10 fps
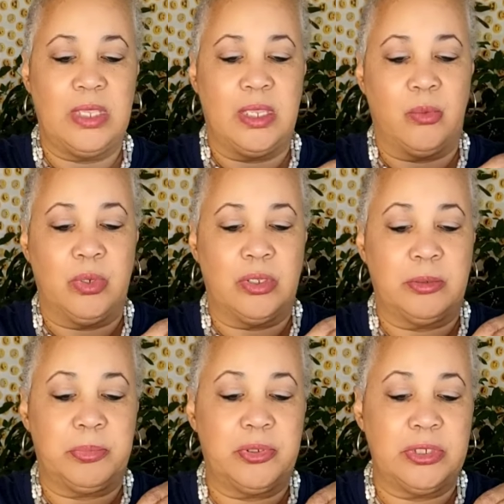We're going
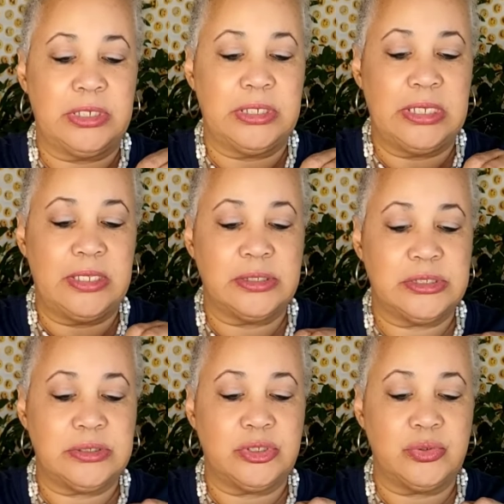to put it
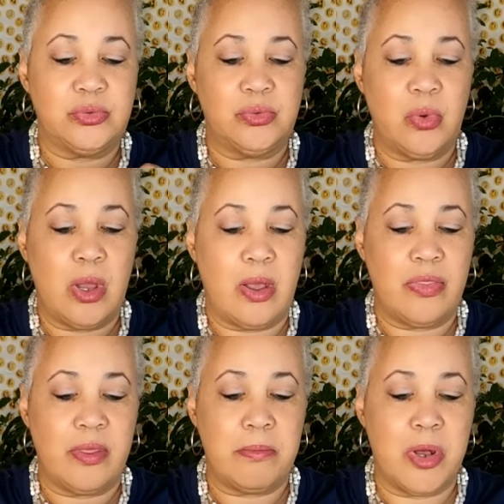into the
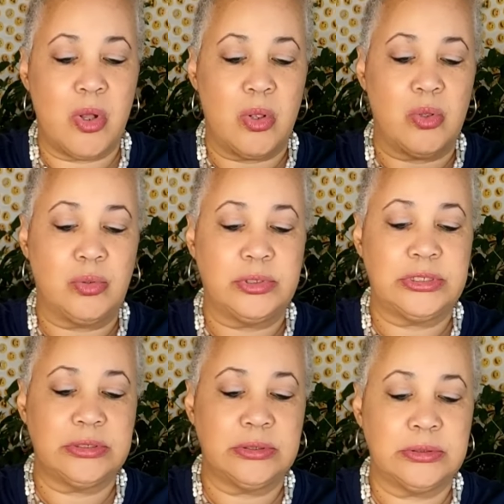mold
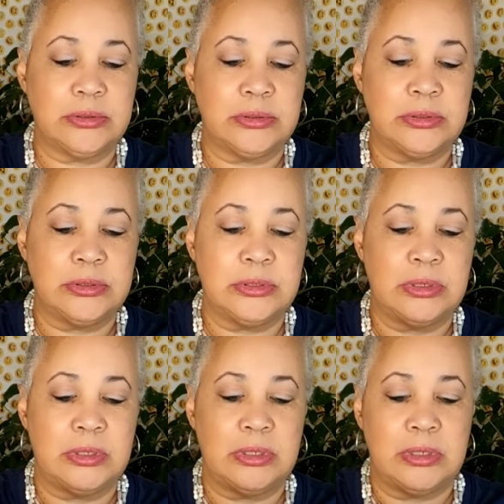
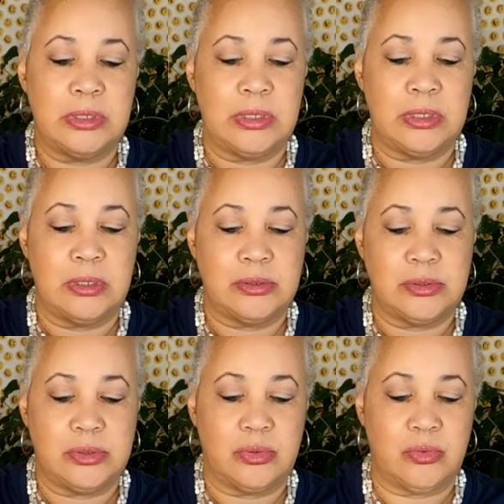
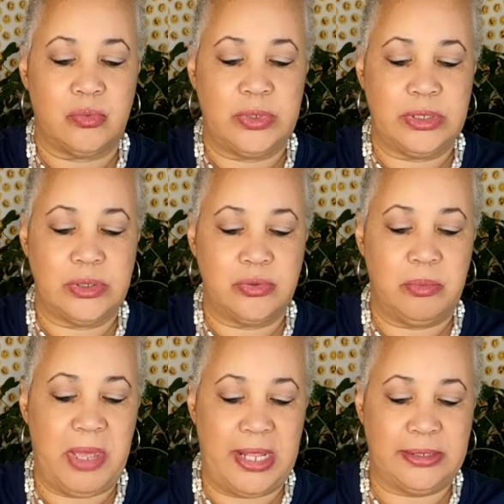so we can do the
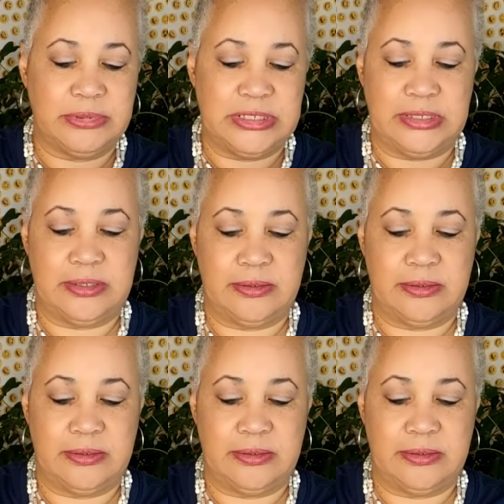bottom teeth.